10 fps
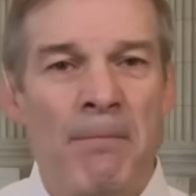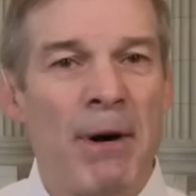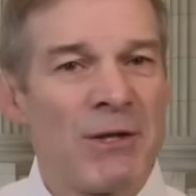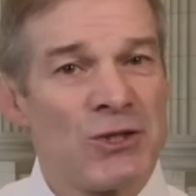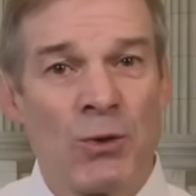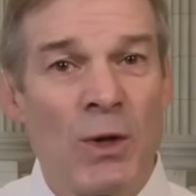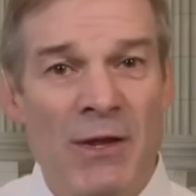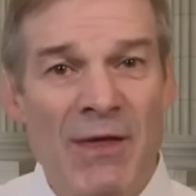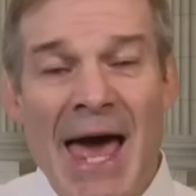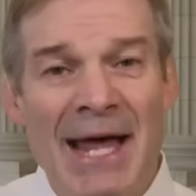But short
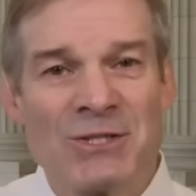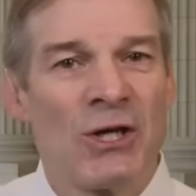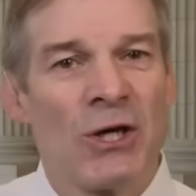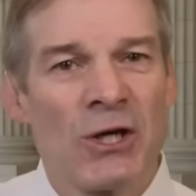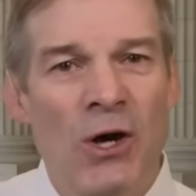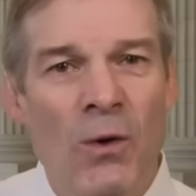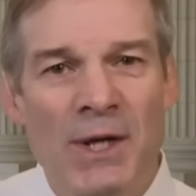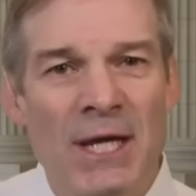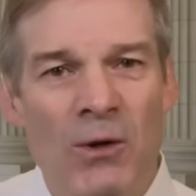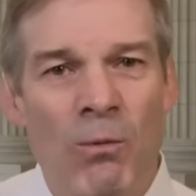of that, go
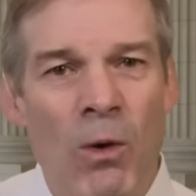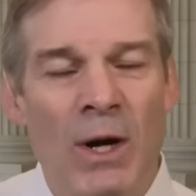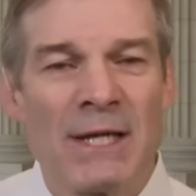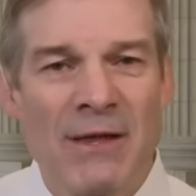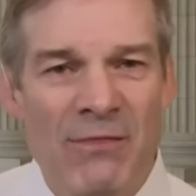get a warrant.